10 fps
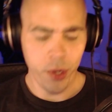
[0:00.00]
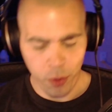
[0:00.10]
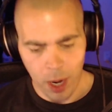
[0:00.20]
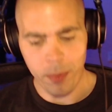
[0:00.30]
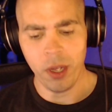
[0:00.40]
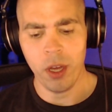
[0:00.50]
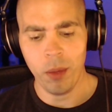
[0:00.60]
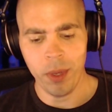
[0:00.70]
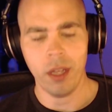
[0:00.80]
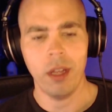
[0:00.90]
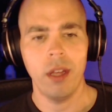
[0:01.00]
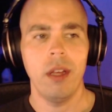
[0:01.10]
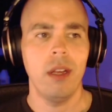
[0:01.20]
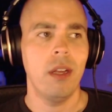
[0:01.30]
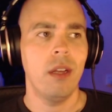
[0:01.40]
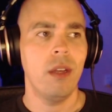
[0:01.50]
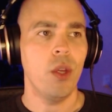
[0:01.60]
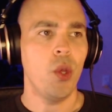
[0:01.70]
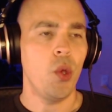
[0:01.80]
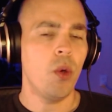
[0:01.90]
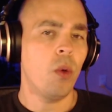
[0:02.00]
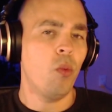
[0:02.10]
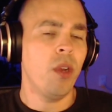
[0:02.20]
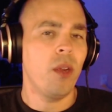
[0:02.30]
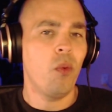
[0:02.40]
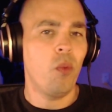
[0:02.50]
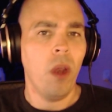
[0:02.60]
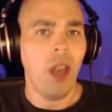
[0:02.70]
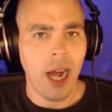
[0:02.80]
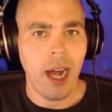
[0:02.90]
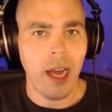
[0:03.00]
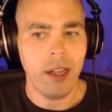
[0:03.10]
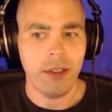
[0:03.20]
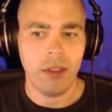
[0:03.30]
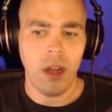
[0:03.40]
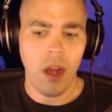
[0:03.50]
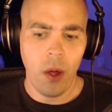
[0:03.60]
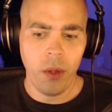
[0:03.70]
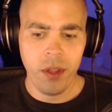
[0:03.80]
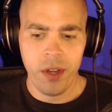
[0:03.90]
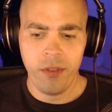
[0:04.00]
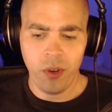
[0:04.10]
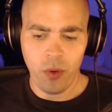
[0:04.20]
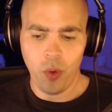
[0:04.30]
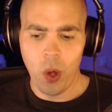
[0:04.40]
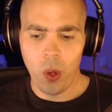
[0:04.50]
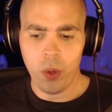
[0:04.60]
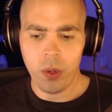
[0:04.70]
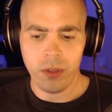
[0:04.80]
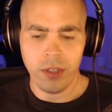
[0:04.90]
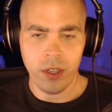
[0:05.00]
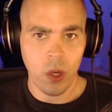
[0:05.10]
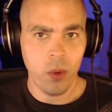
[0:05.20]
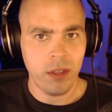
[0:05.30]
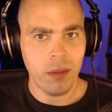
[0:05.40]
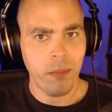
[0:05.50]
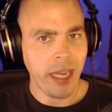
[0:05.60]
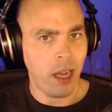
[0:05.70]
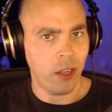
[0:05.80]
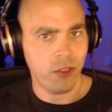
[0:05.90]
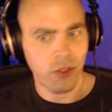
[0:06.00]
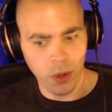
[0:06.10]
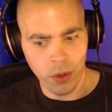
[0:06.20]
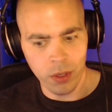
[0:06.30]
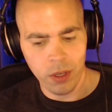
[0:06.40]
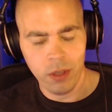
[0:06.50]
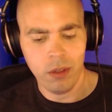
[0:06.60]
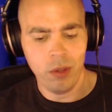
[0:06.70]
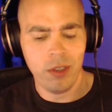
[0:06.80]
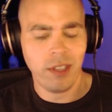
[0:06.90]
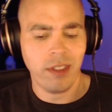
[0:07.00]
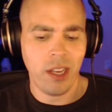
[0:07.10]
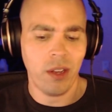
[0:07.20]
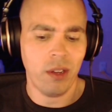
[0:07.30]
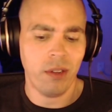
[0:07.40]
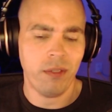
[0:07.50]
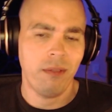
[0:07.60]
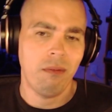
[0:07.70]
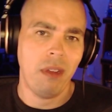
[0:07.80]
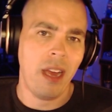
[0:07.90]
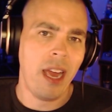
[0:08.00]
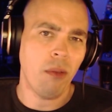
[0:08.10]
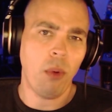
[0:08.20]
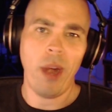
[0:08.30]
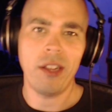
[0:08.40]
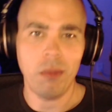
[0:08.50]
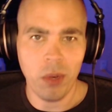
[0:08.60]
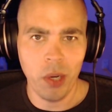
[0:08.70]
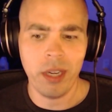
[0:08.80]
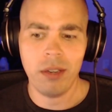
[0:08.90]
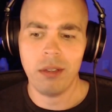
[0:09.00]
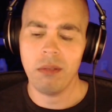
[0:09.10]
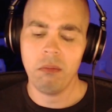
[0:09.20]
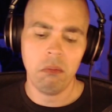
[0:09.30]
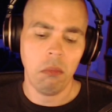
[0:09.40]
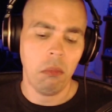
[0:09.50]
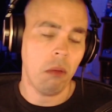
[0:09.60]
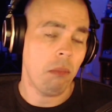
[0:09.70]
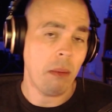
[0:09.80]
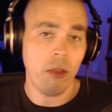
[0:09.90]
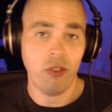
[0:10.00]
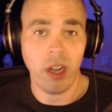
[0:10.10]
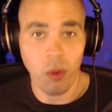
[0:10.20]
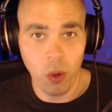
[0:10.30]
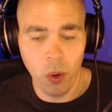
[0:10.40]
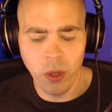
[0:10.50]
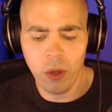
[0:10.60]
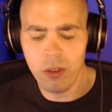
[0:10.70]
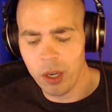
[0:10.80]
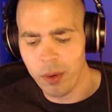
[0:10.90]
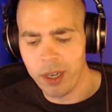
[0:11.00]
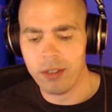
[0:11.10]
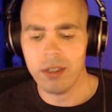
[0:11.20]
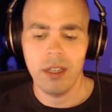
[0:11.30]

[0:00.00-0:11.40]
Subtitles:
you're up and coming, you don't really realize all the different roles that go into making a song. You just think of, hey, I'm gonna write some lyrics. Maybe you try to record those lyrics,